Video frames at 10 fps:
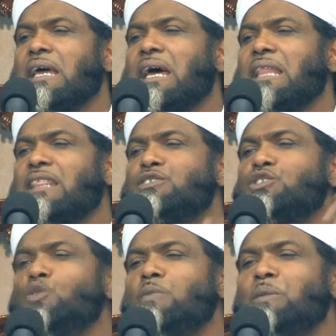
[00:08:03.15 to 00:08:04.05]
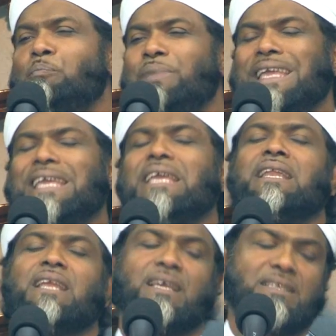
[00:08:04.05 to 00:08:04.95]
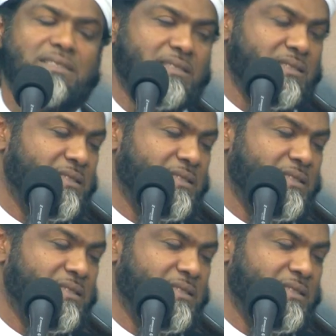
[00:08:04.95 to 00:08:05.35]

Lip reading: and this human being is.